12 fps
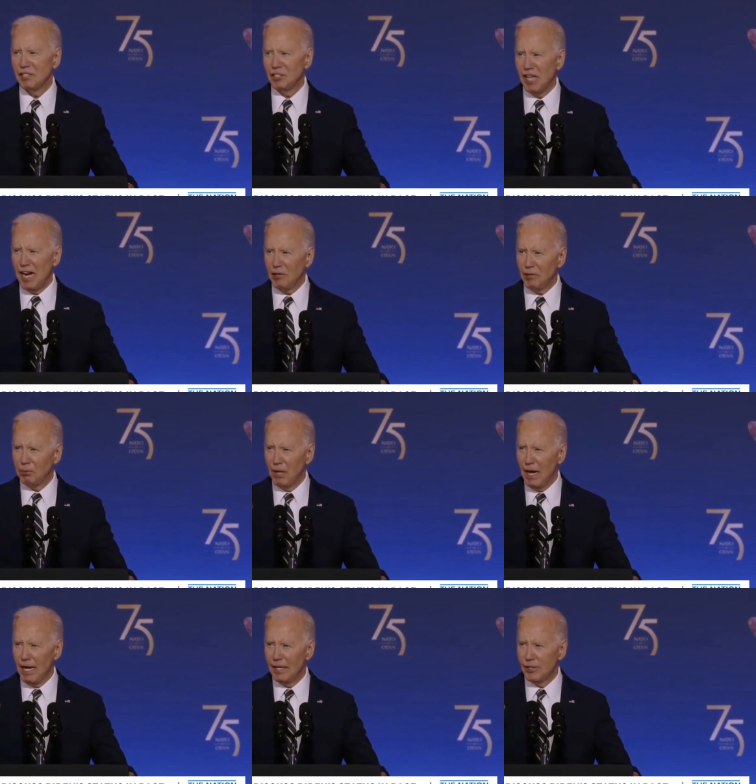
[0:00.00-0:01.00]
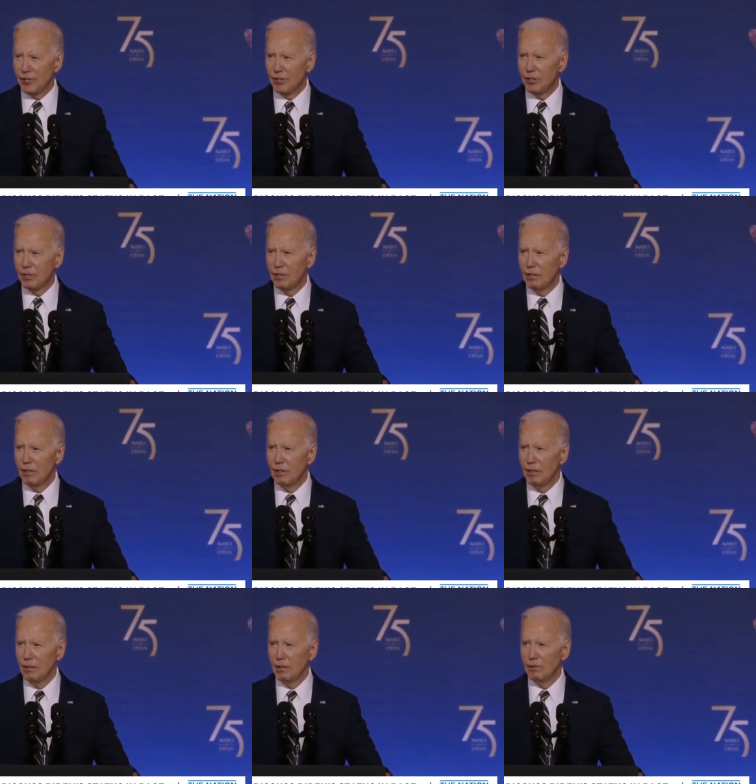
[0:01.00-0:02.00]
sacred pledge
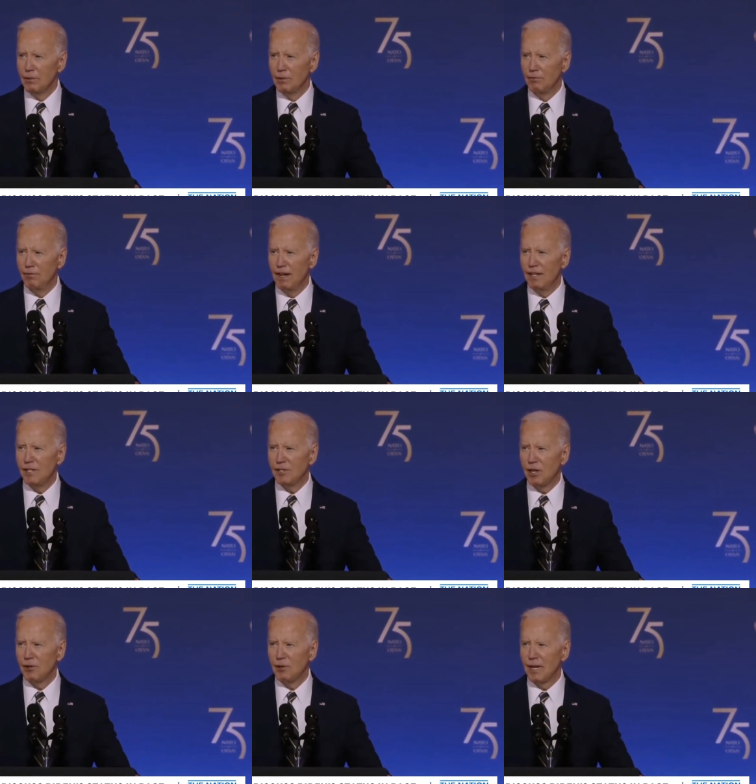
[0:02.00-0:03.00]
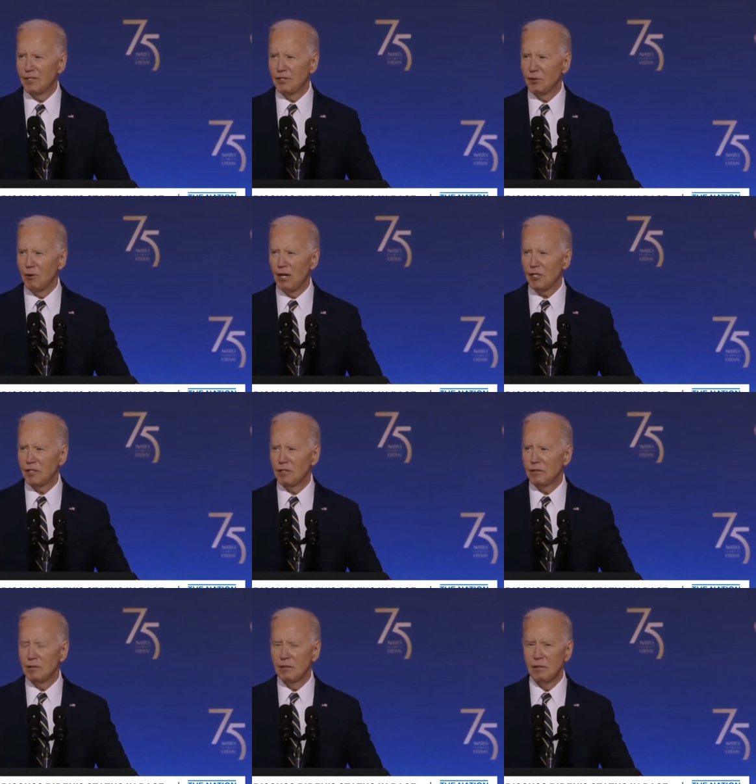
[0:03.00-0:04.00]
to defend each other against
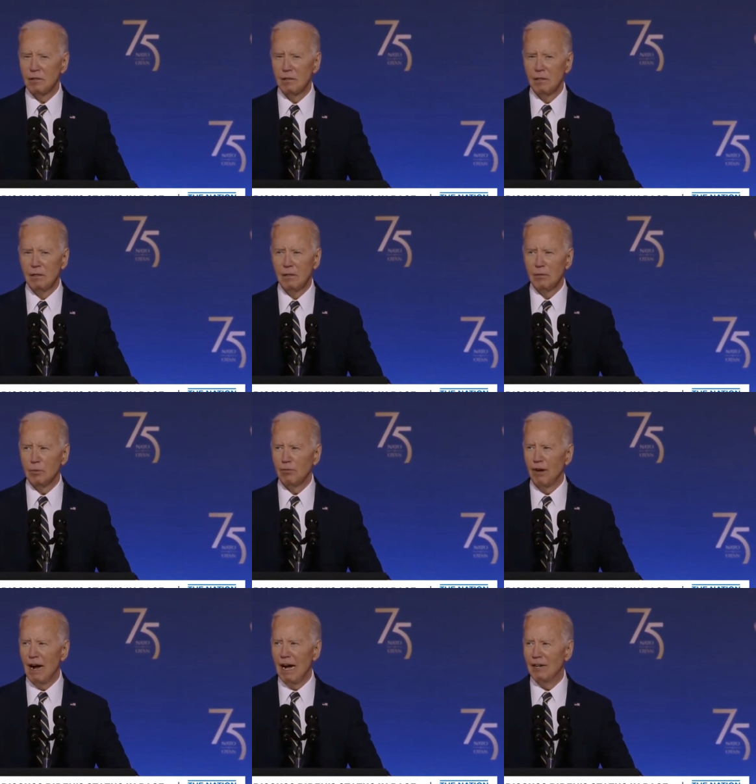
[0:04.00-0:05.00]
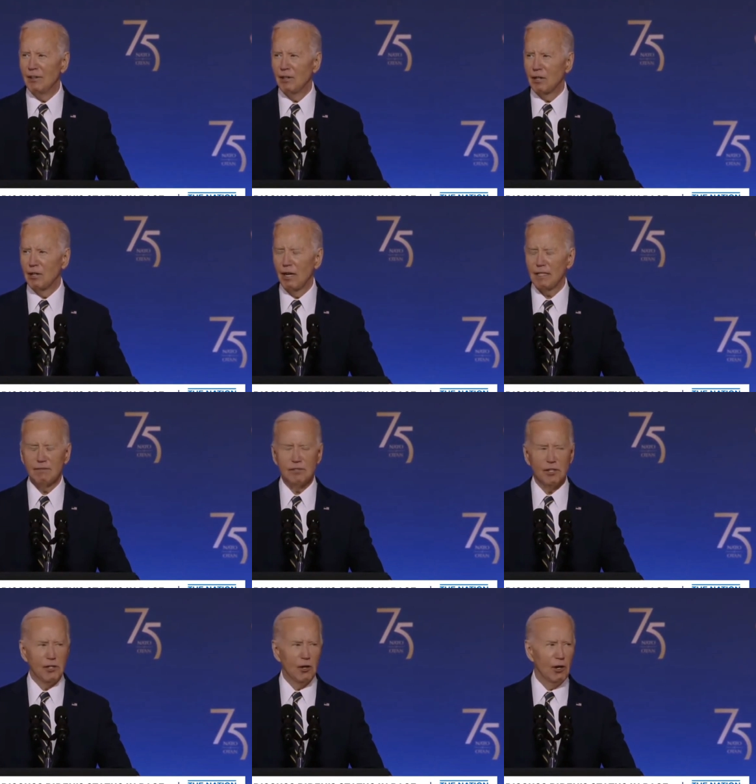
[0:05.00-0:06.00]
aggression, provide their collective
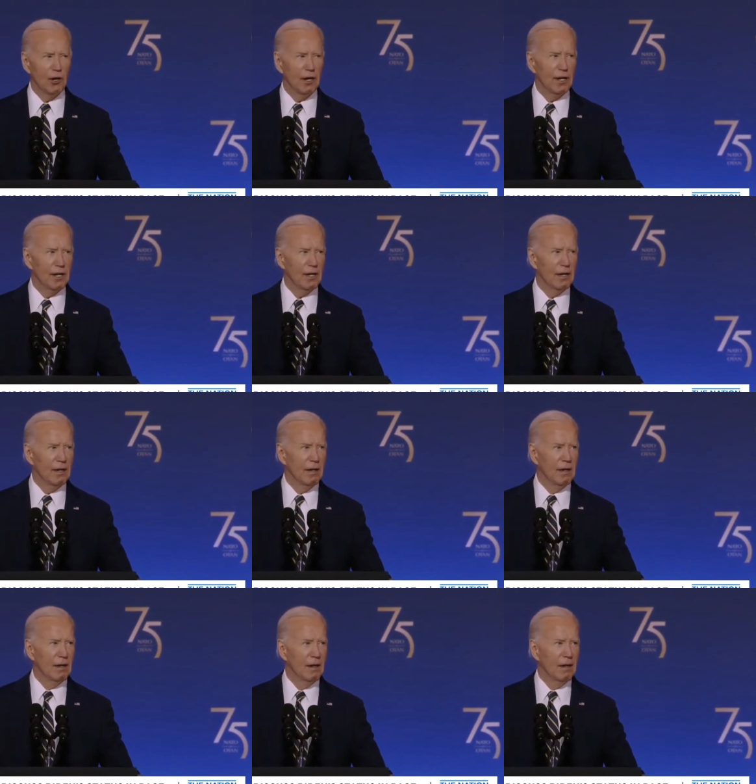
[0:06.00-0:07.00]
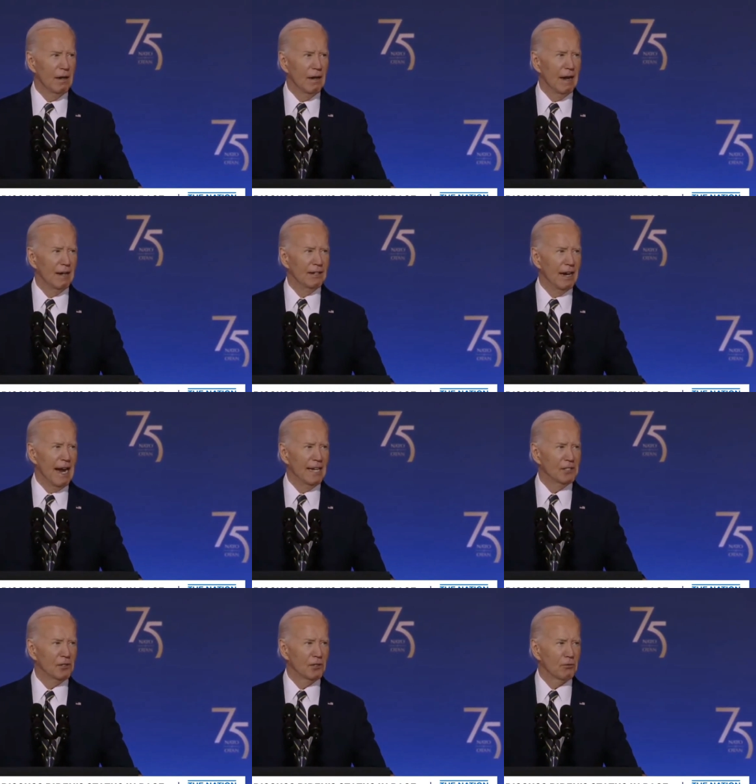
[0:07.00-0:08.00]
security, and to
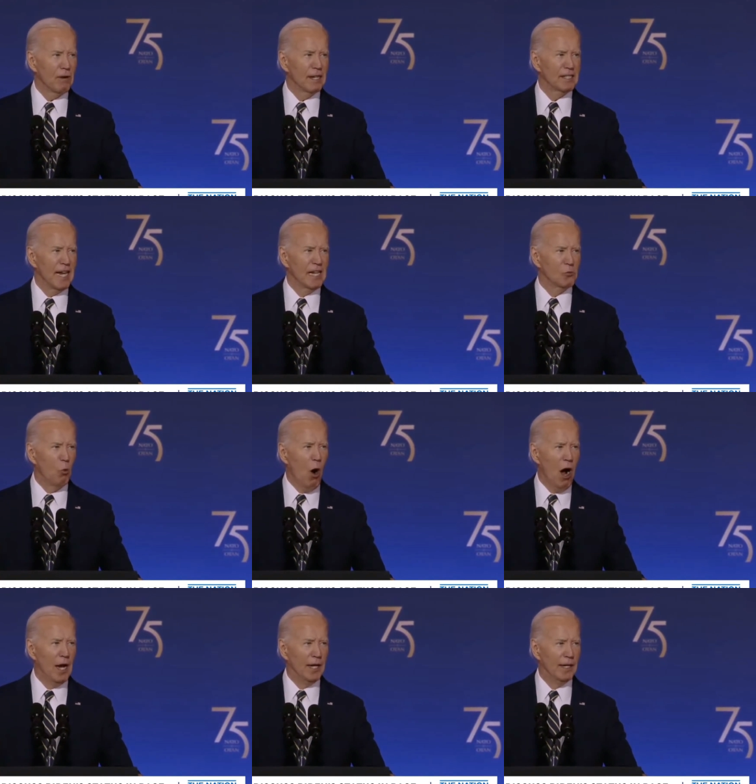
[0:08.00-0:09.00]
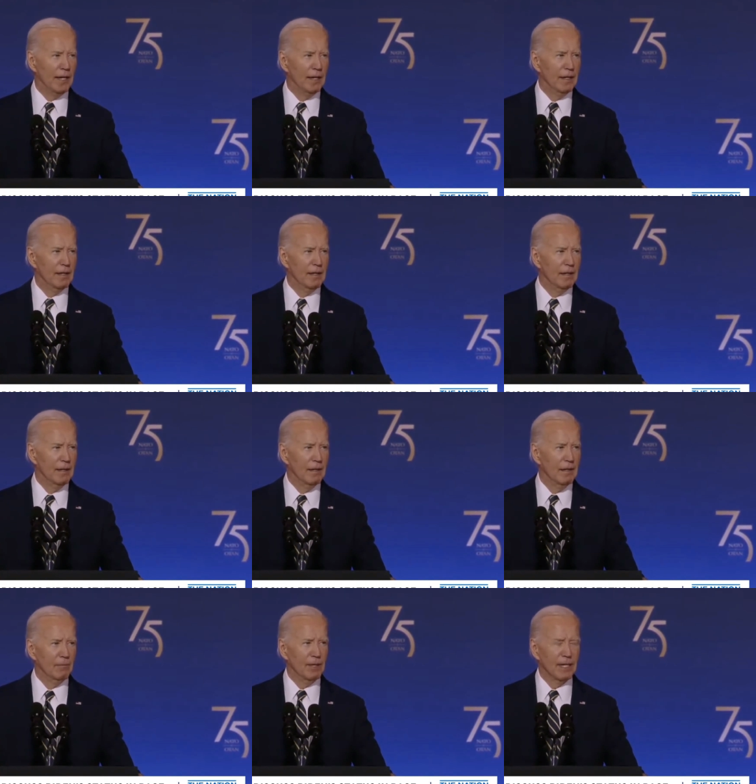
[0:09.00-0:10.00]
answer threats as one
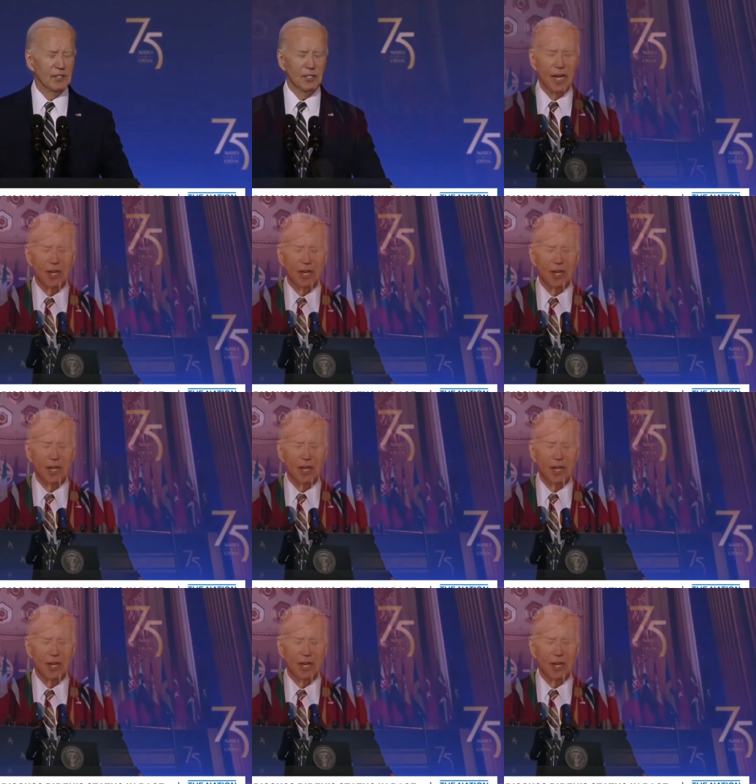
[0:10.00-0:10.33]
Speaking at a